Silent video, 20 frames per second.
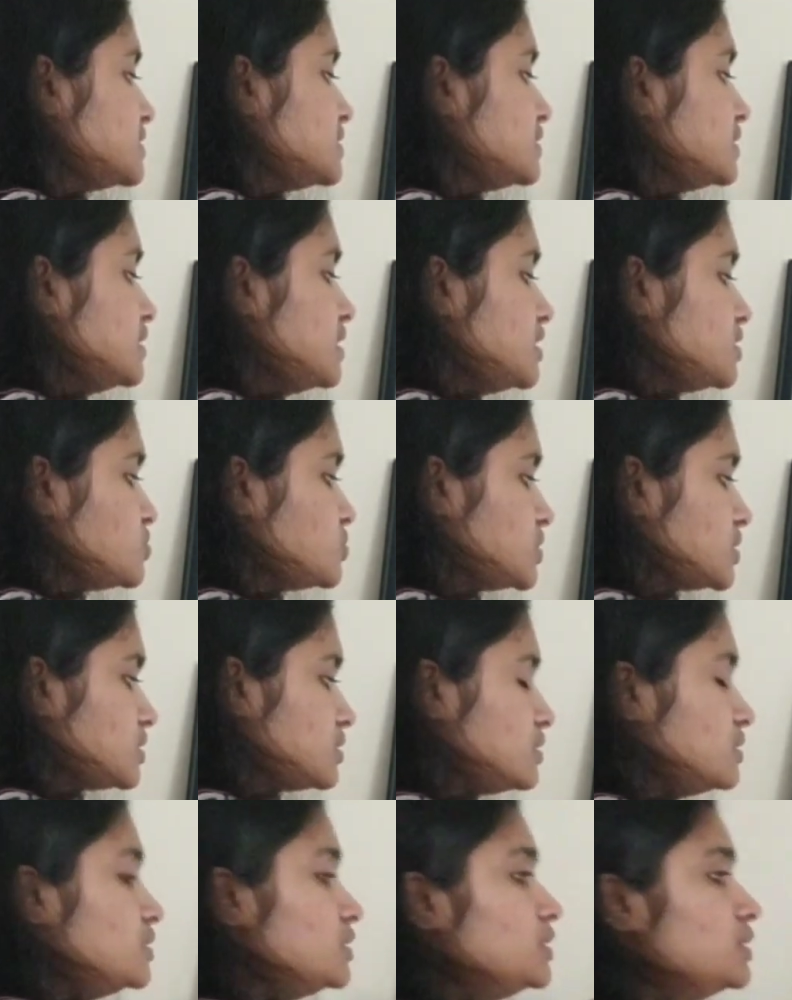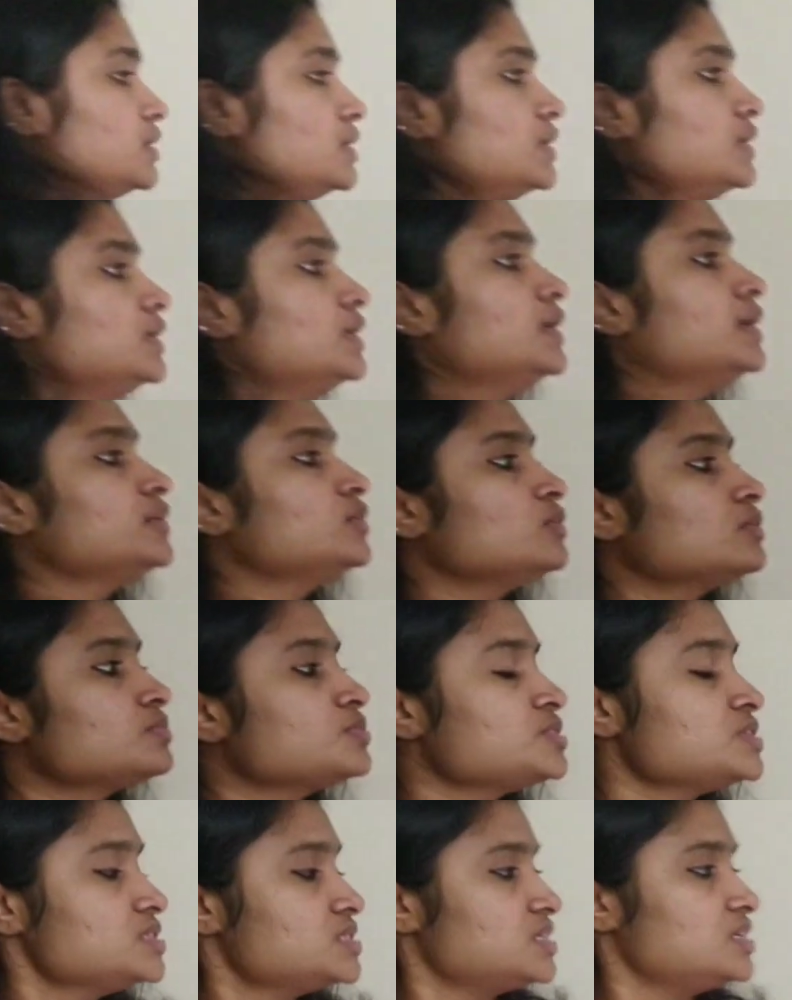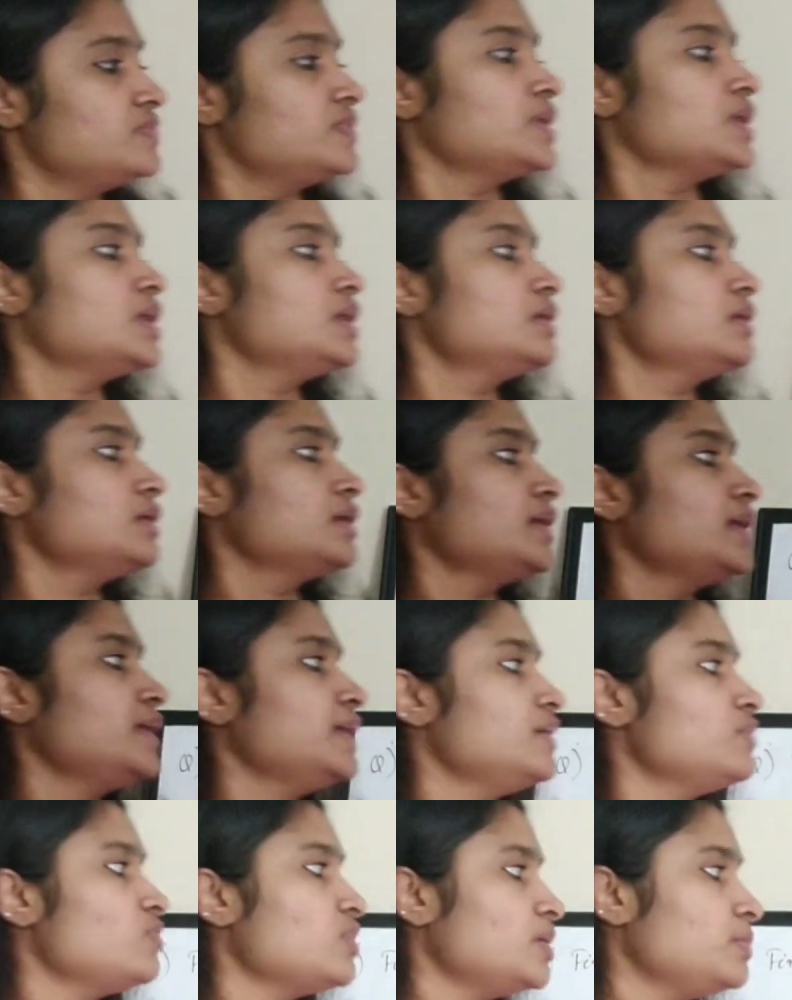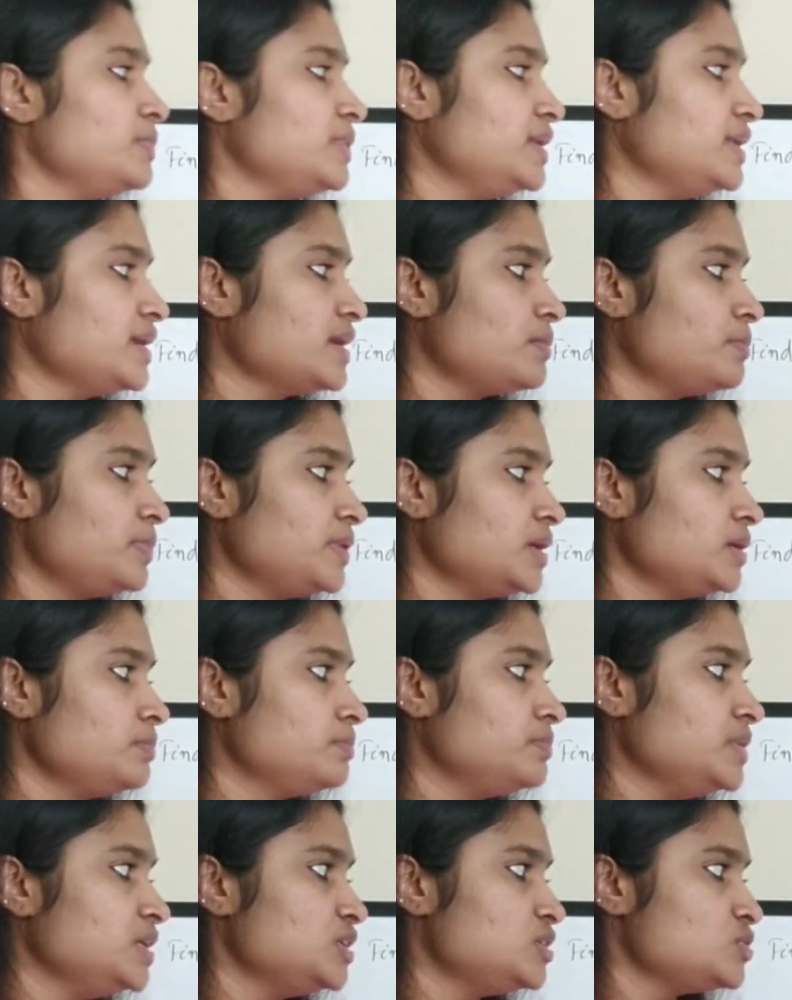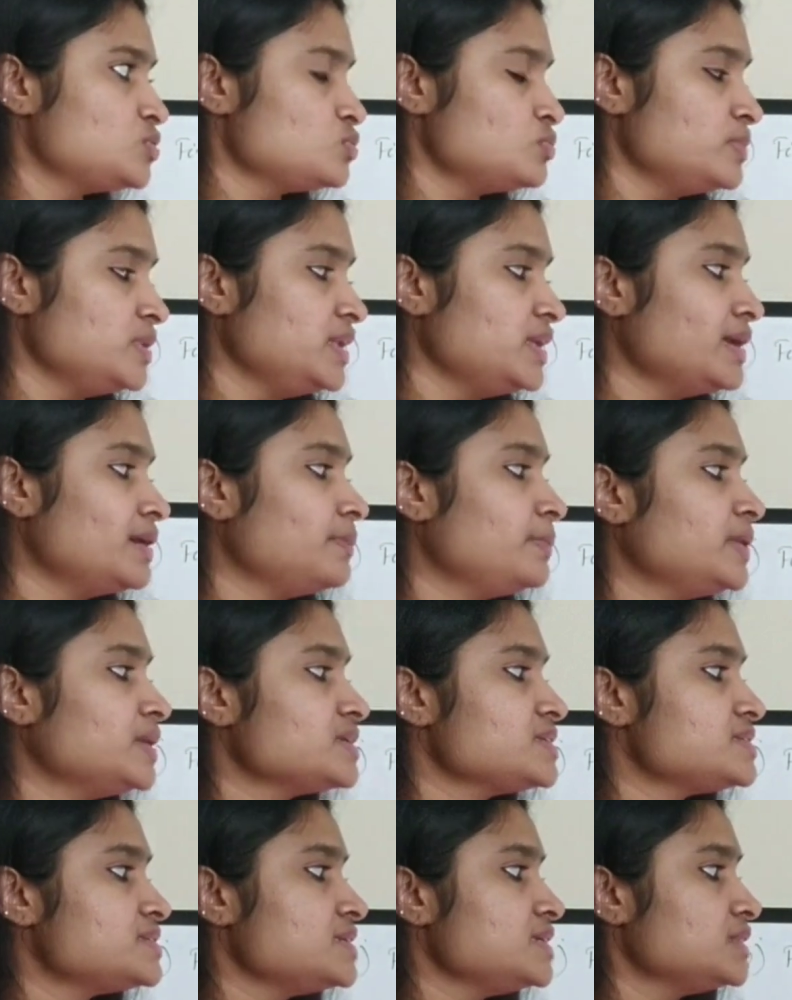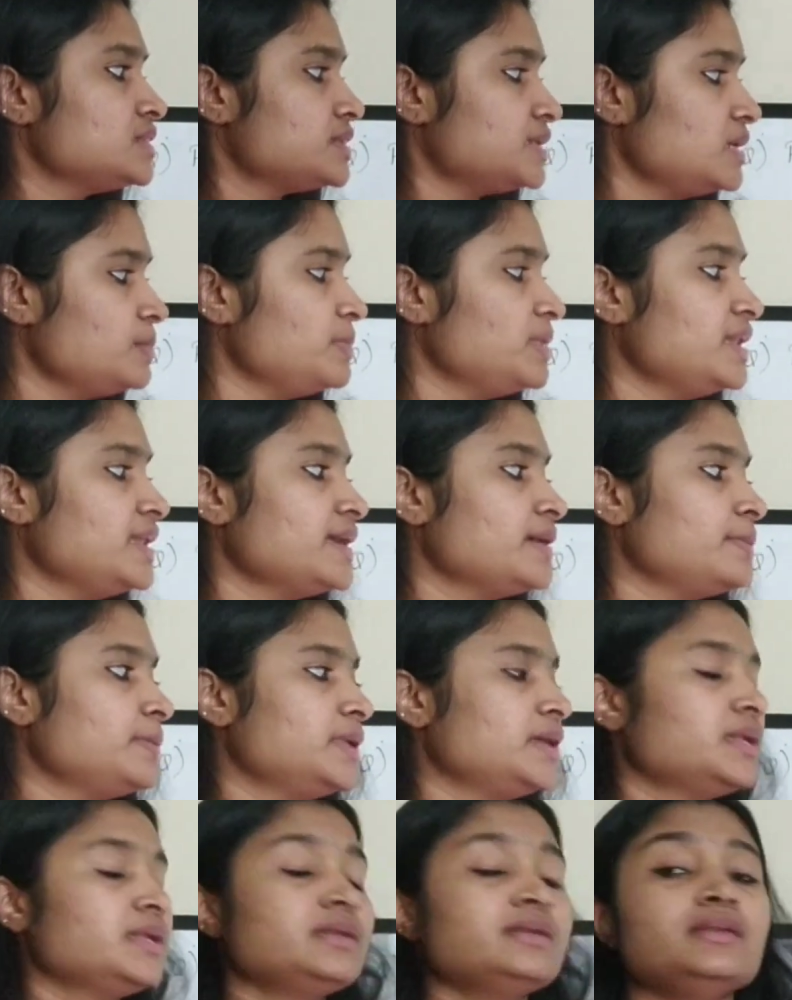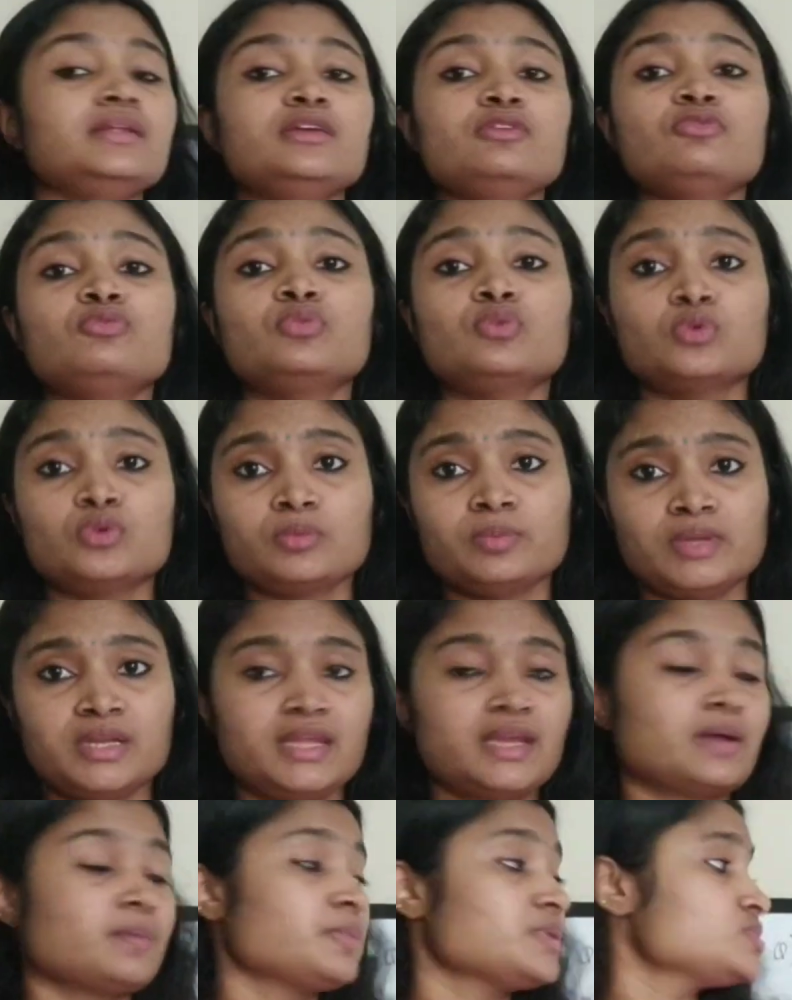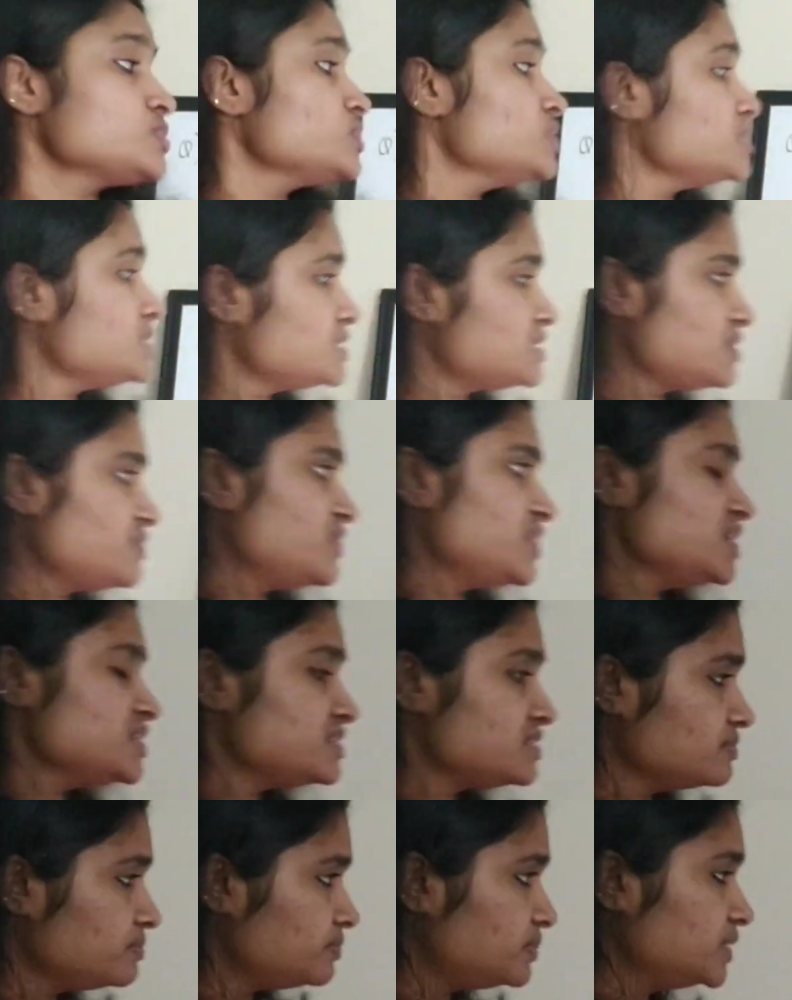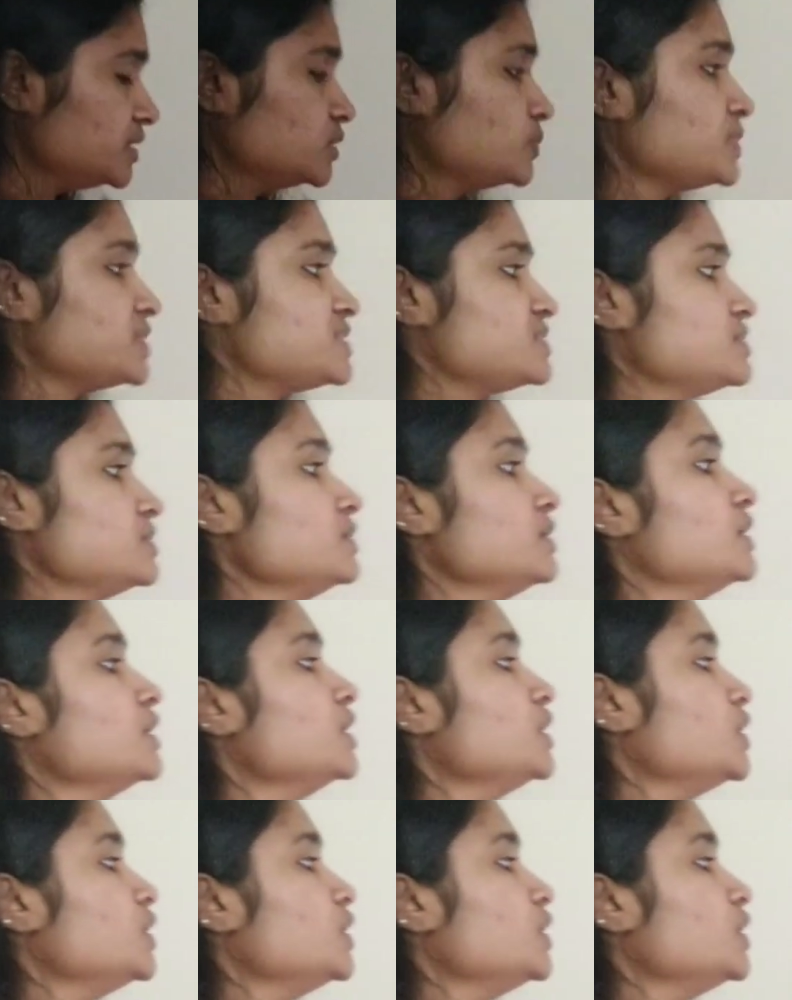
in the network. And the options given are A 1 milliampere, B 2 milliampere, C 3 milliampere and D 4 milliampere. So this is a very simple question.